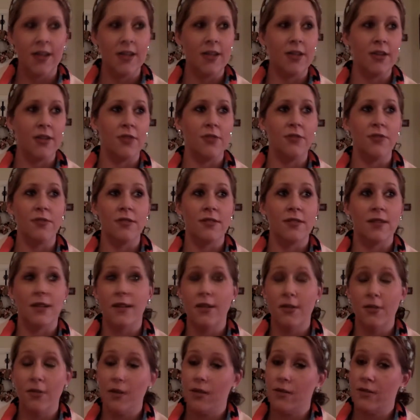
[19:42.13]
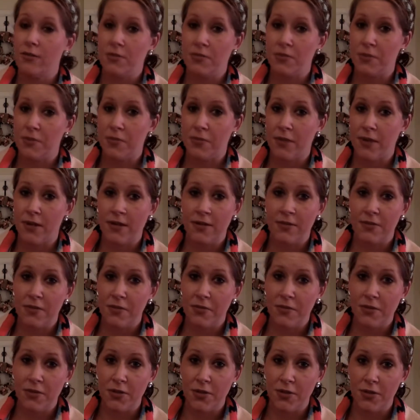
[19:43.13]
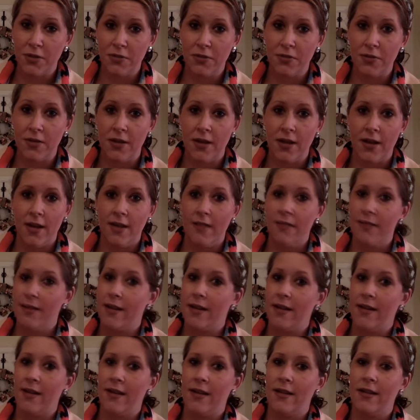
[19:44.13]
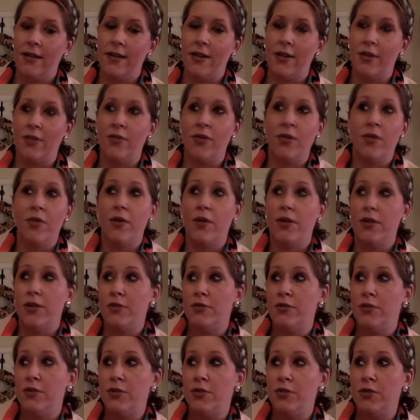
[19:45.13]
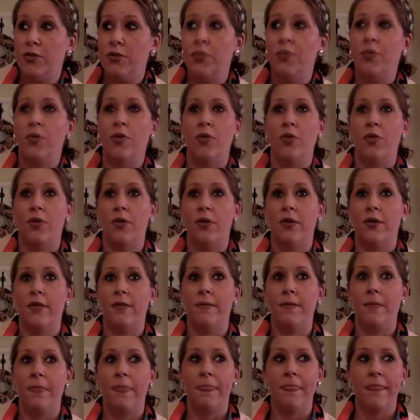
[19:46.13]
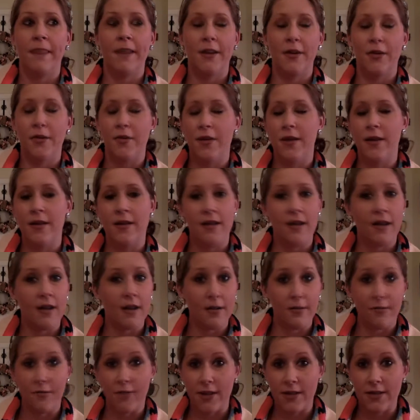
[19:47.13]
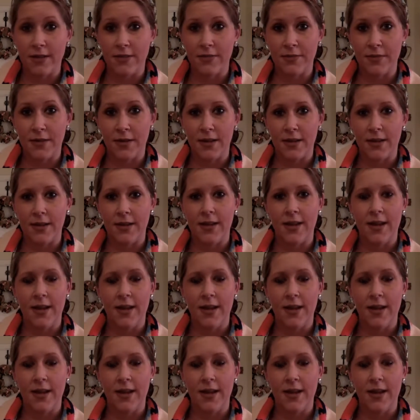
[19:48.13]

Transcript: you know, because I know all those pregnant people too that, you know, go on YouTube or, you know, are friends of mine